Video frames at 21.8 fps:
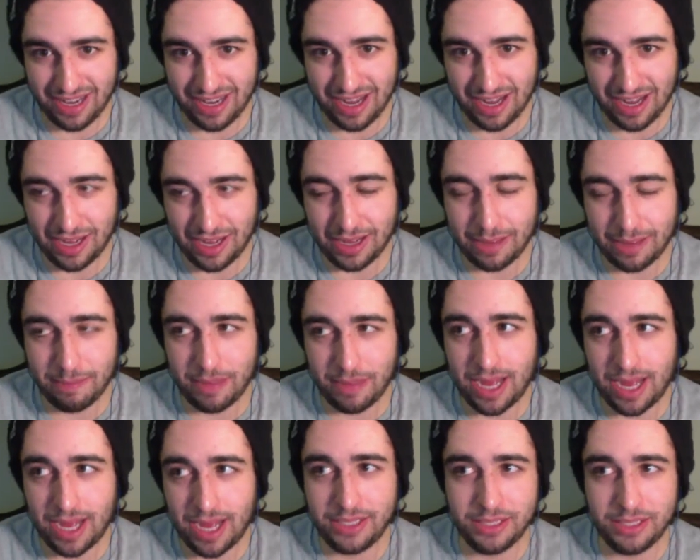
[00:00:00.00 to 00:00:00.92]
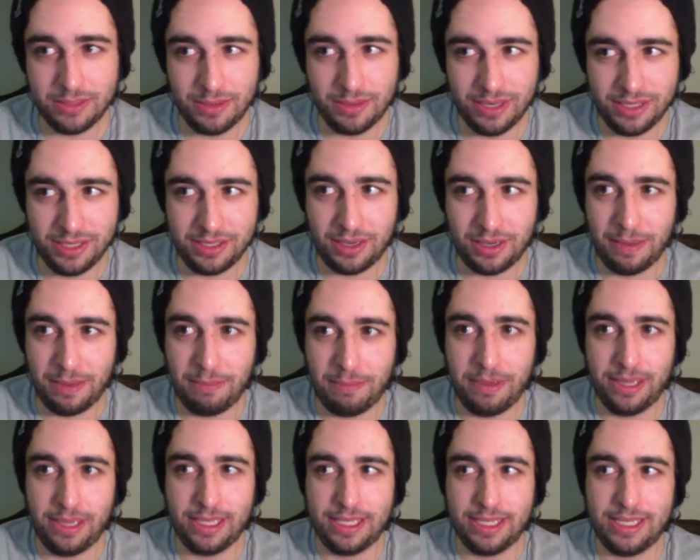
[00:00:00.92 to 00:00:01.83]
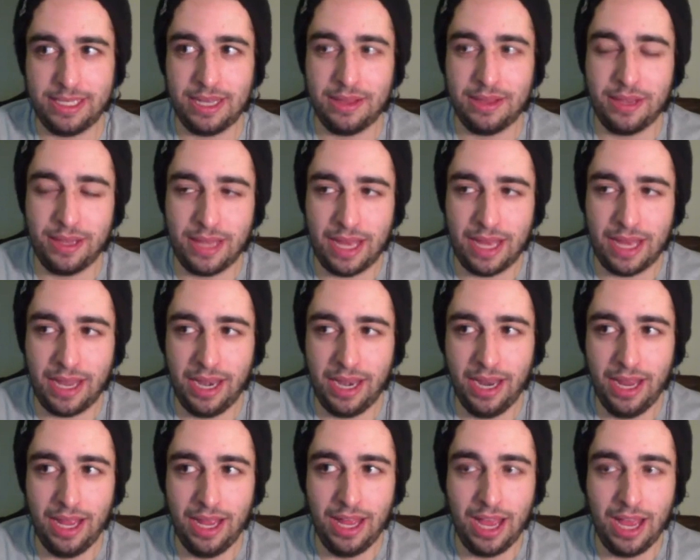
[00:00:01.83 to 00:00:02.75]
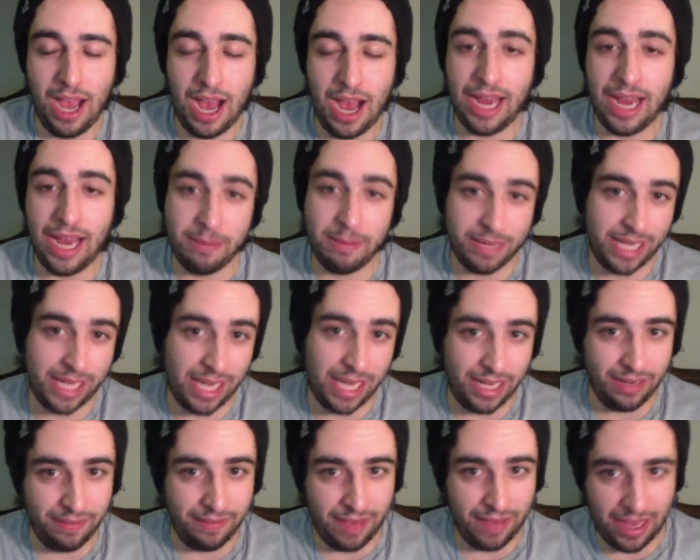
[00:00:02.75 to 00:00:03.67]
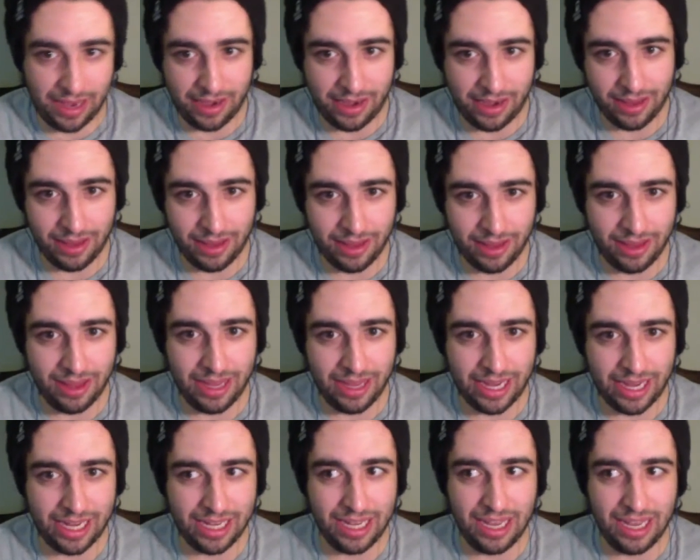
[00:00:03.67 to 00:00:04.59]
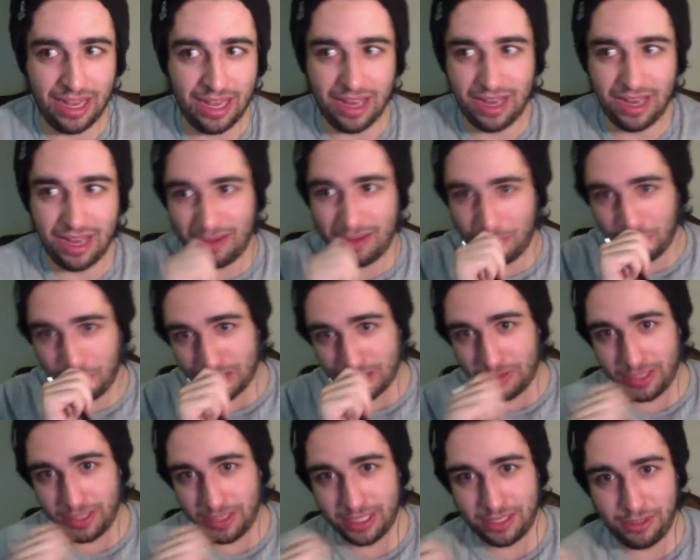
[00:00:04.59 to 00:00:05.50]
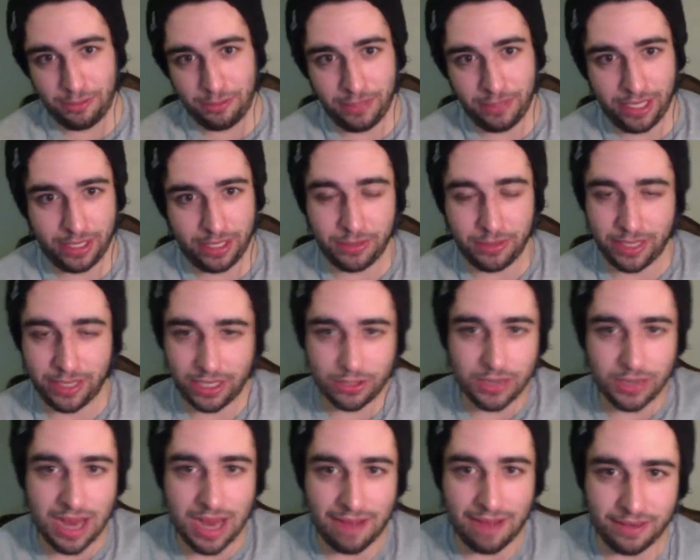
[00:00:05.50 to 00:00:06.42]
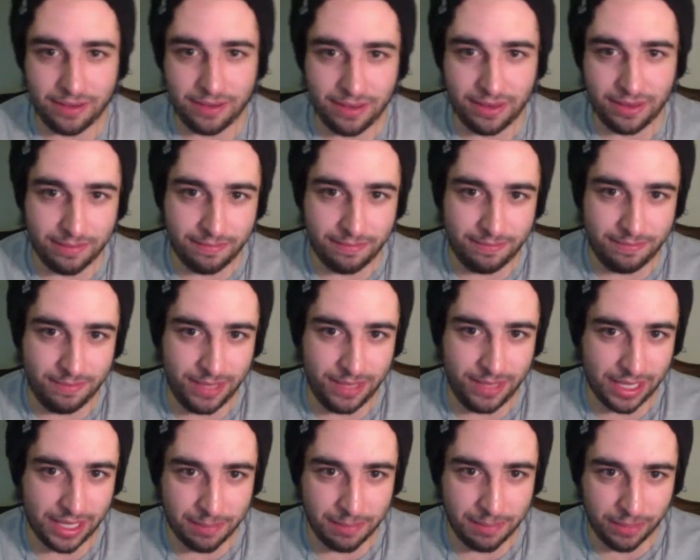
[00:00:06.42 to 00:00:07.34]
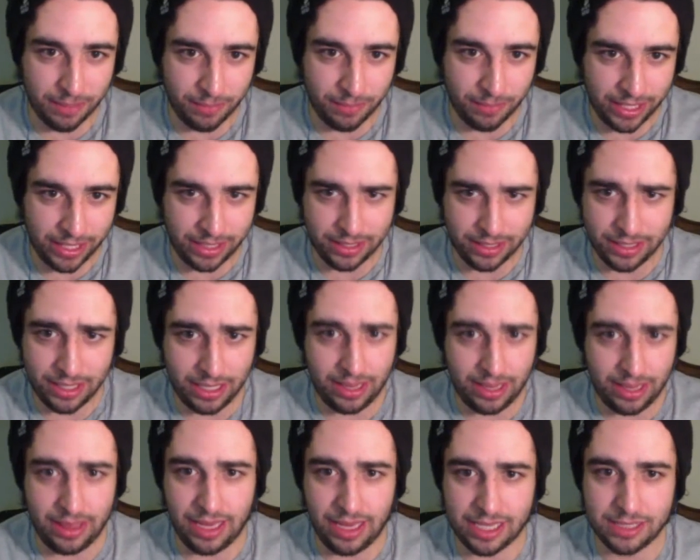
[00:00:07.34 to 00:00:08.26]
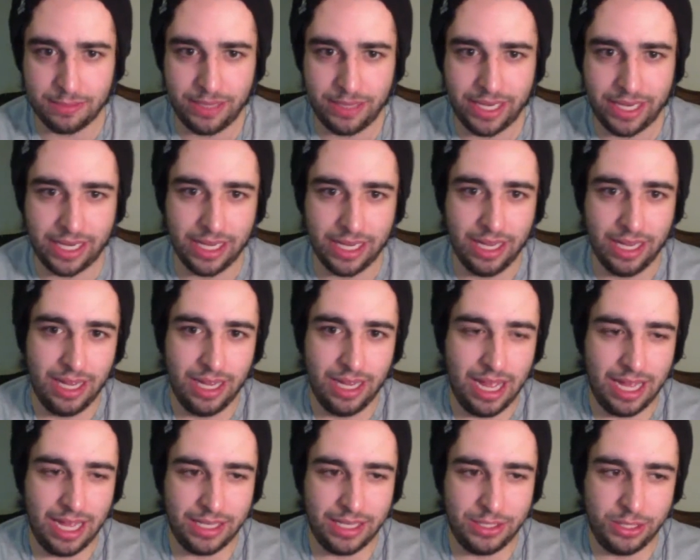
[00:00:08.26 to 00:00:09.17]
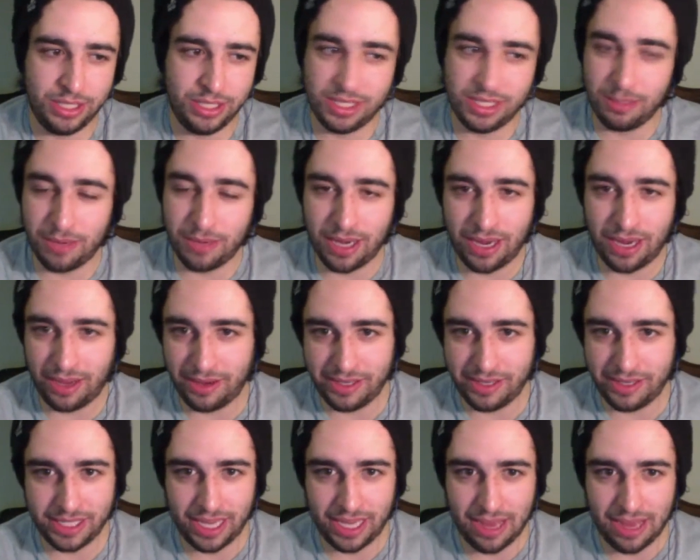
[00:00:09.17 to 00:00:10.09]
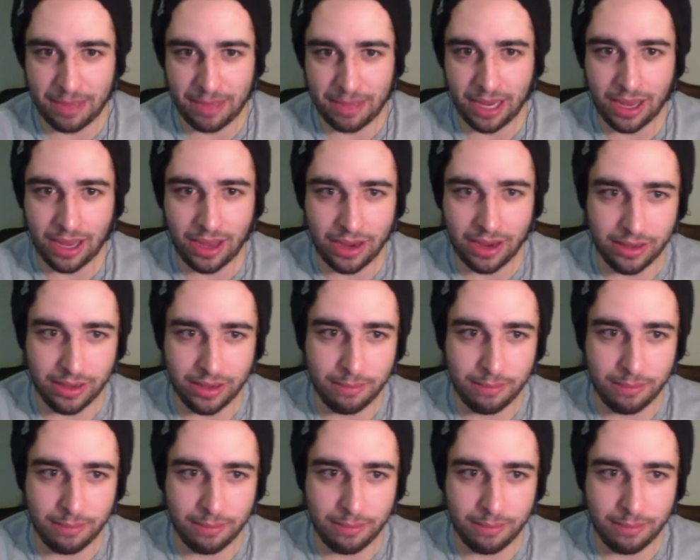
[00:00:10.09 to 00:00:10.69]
I just want to start by putting this out there that I am a Catie fan. Like, we're going to be doing a draft in the coming week, next week, and she's someone I honestly have my eye on.